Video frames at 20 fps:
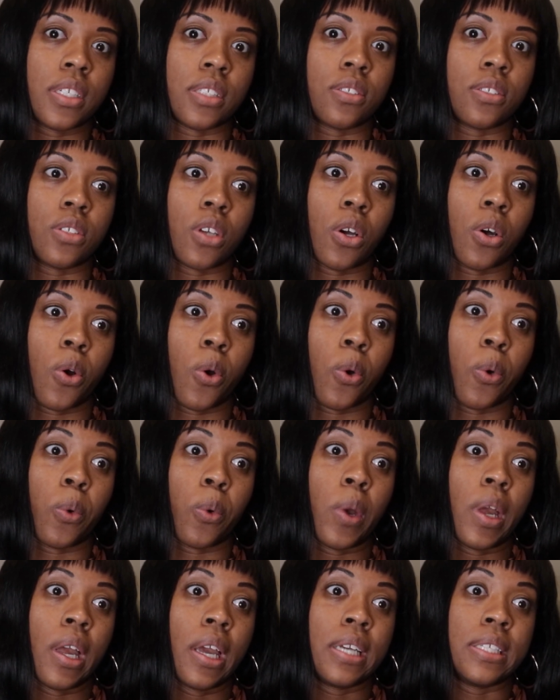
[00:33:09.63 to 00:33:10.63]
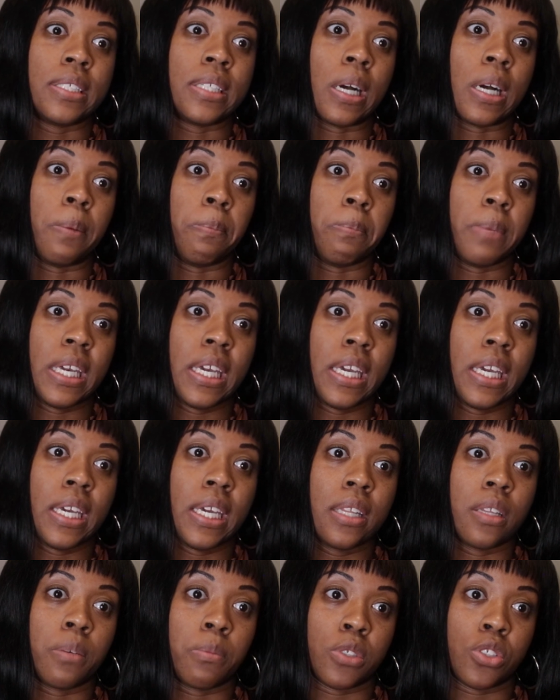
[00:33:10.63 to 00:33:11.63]
And so to
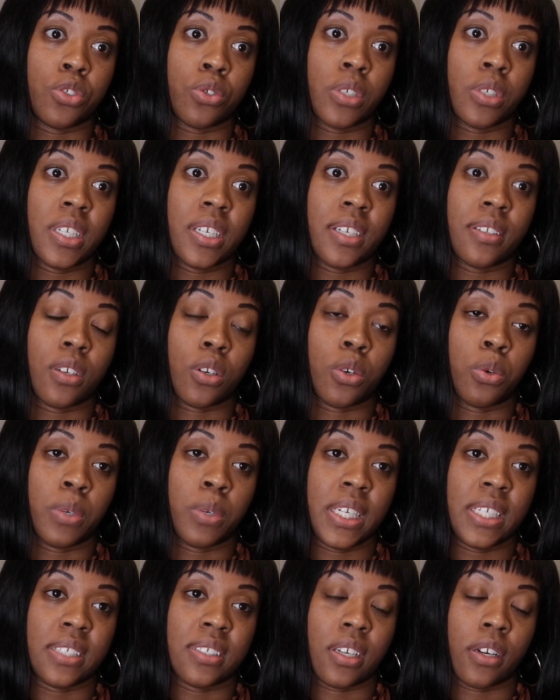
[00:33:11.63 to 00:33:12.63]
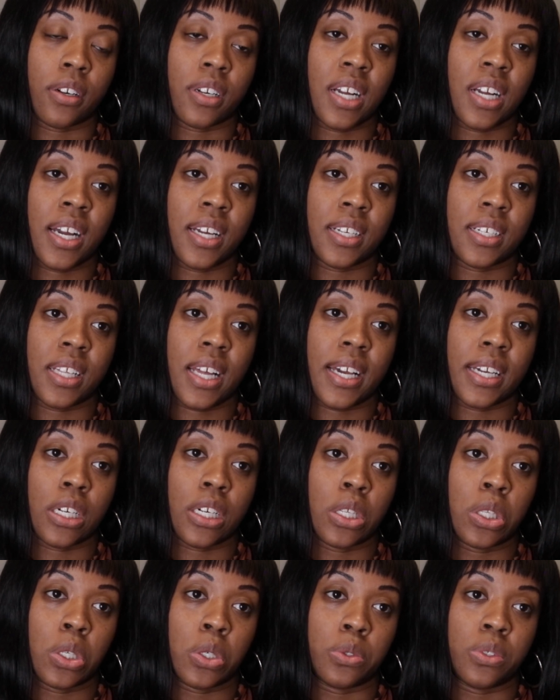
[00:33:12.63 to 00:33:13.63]
me, the majority of the queens that are kind of like
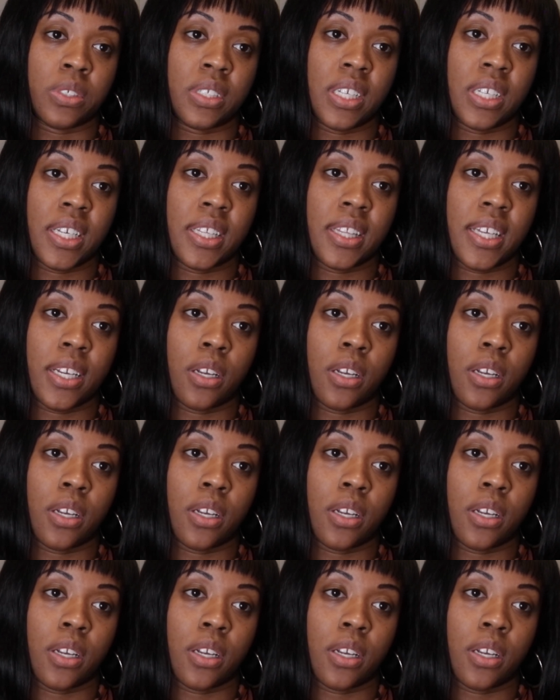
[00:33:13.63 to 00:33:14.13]
closed in,